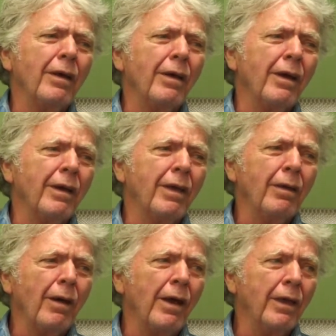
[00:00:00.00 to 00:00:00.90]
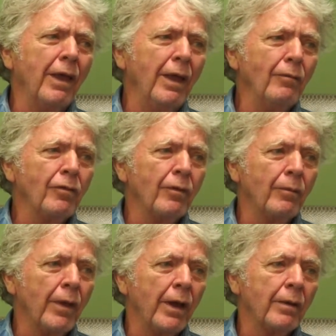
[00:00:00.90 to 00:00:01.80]
I came from
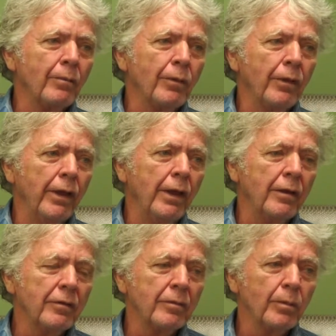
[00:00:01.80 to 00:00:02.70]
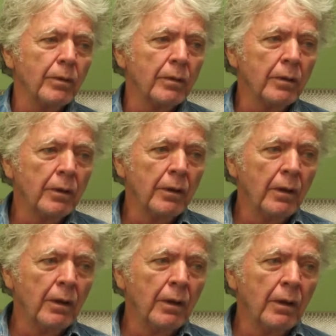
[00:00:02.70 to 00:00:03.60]
that place, but
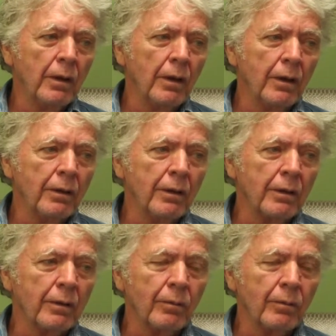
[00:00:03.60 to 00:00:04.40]
I think